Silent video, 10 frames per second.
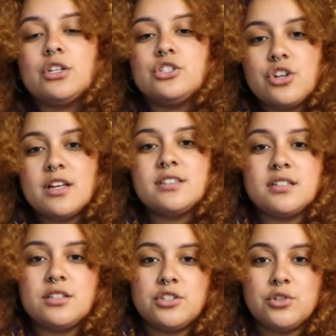just
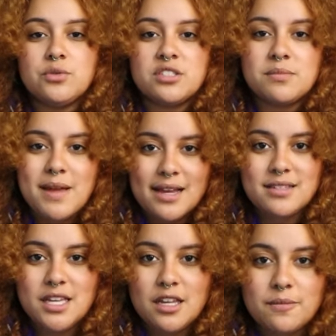to seduce
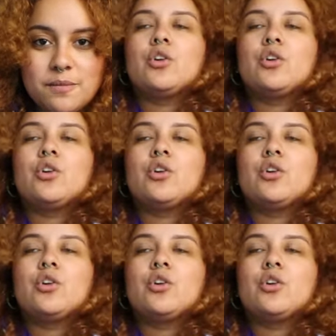Maxine.